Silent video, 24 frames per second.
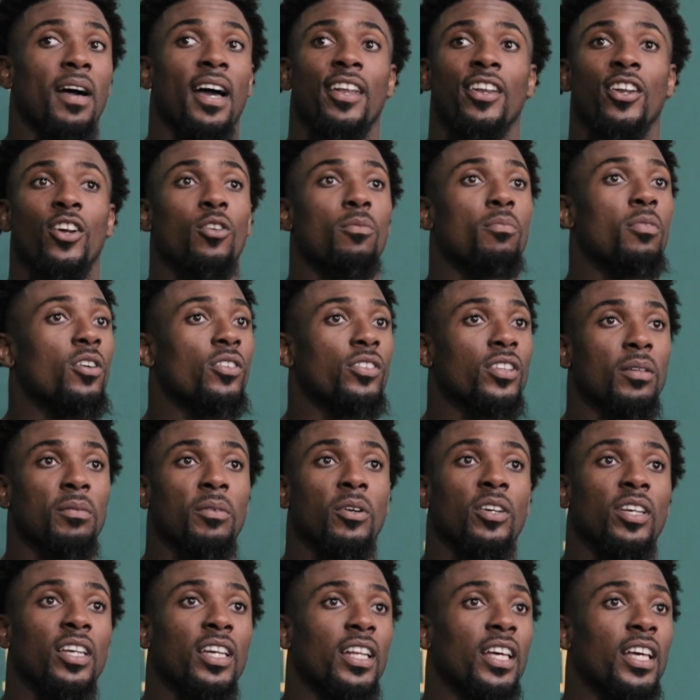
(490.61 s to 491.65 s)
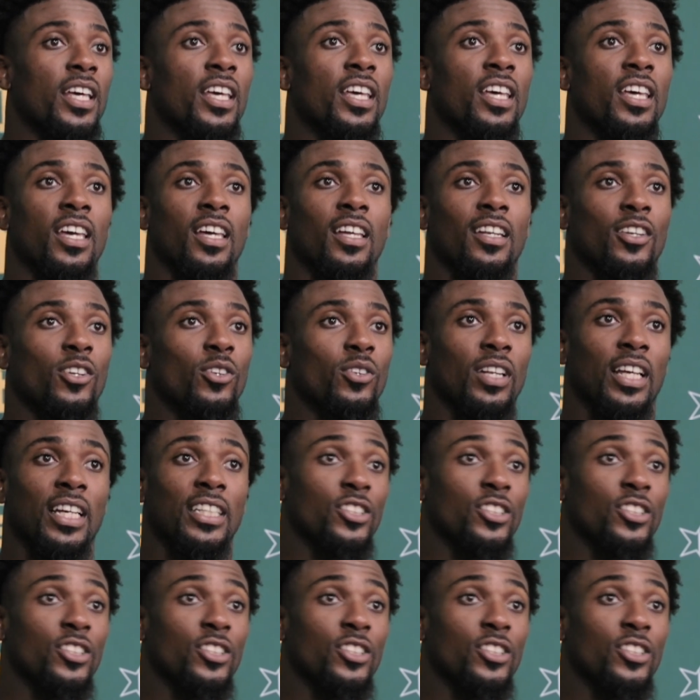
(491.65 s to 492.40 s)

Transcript: I know both of them gonna get in and do.